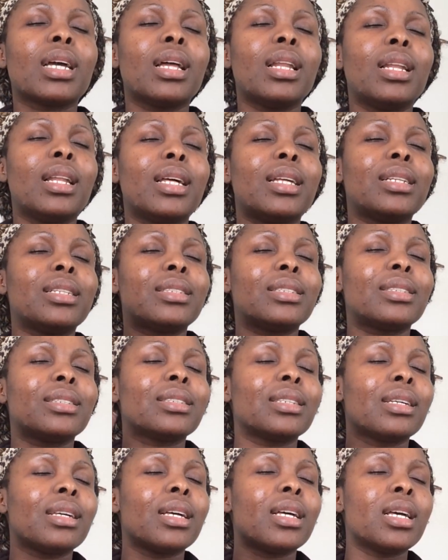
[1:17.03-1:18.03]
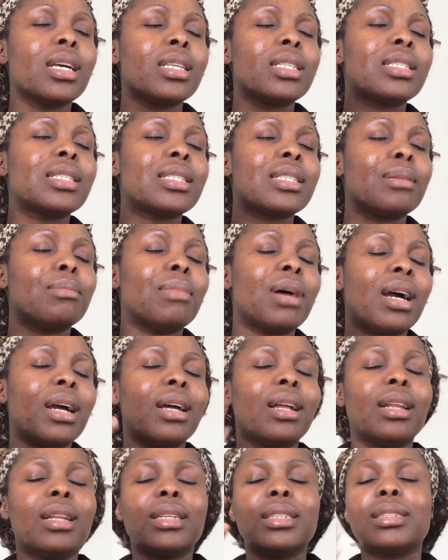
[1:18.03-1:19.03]
Let it simmer
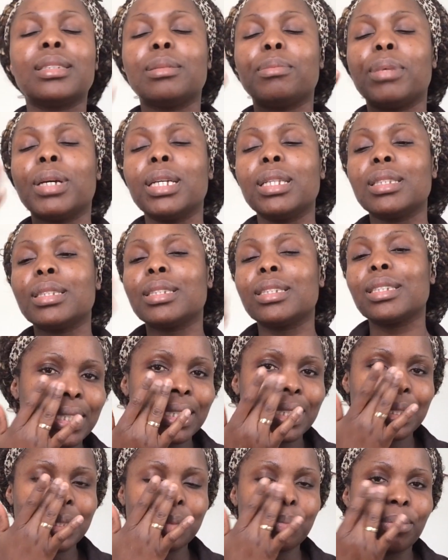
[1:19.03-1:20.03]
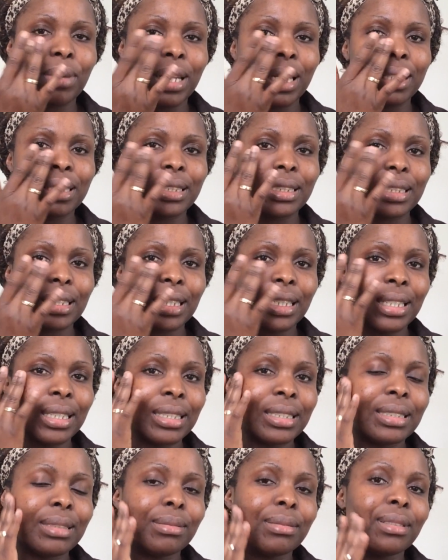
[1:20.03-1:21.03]
a little bit. Just blend it
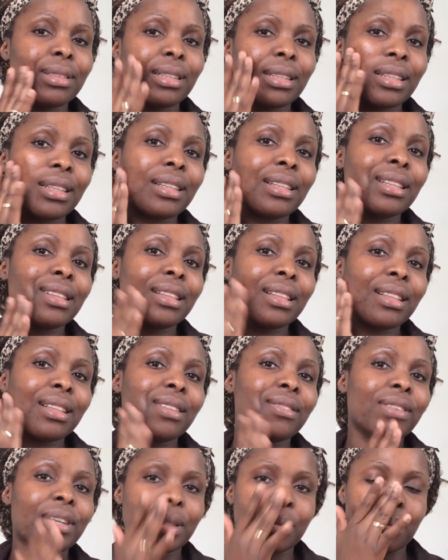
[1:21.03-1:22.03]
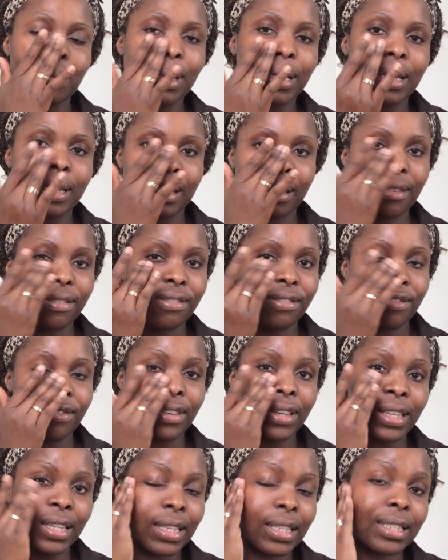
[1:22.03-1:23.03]
in with my
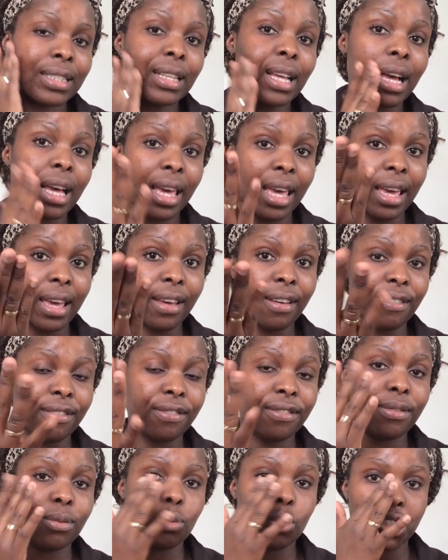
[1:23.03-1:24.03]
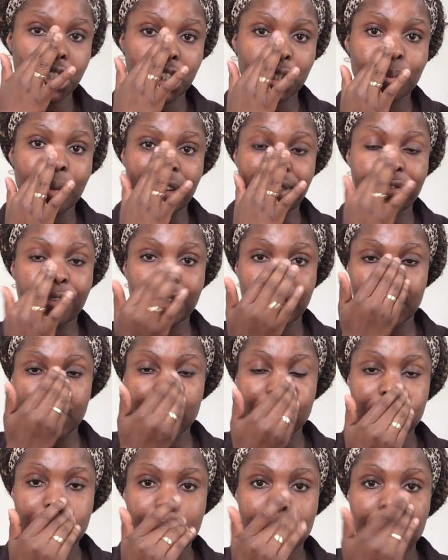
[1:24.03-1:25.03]
fingers. I have washed my
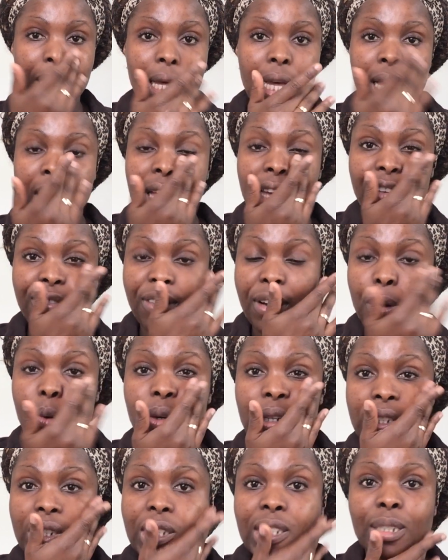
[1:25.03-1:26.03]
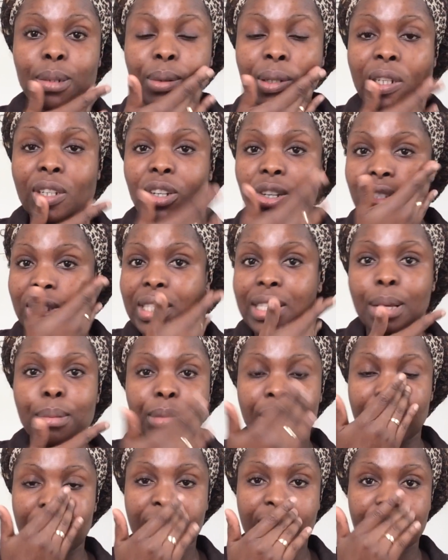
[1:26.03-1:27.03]
fingers. If I was doing it on
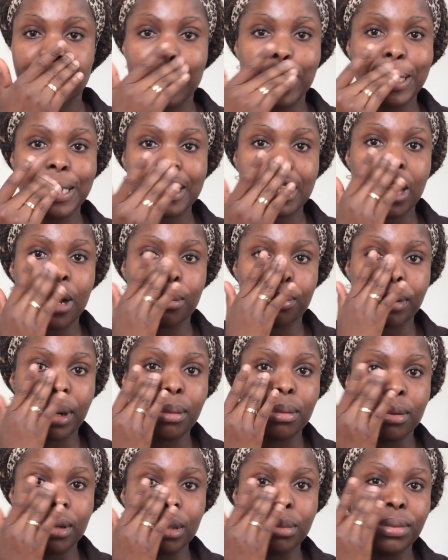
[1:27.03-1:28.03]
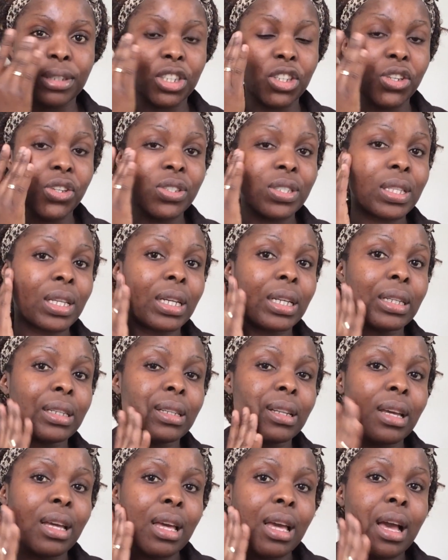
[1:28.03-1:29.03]
somebody's face, I'll probably be using
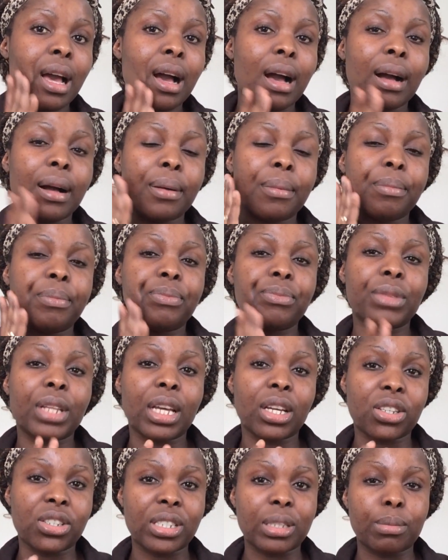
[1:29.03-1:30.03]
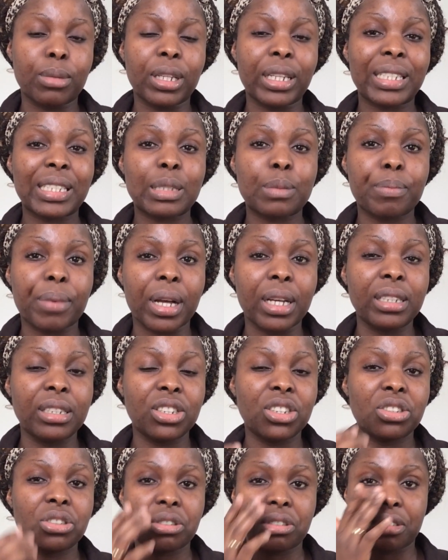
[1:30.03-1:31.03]
a cosmetic
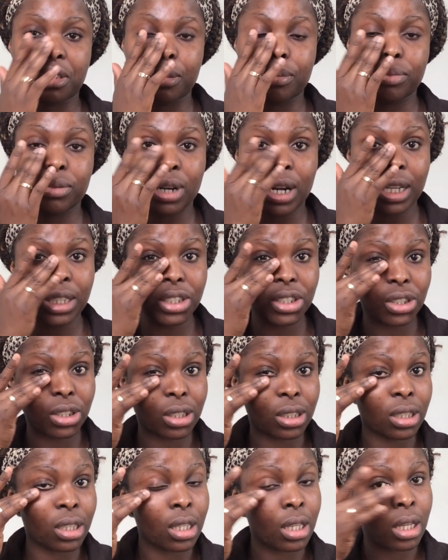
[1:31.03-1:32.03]
sponge or a brush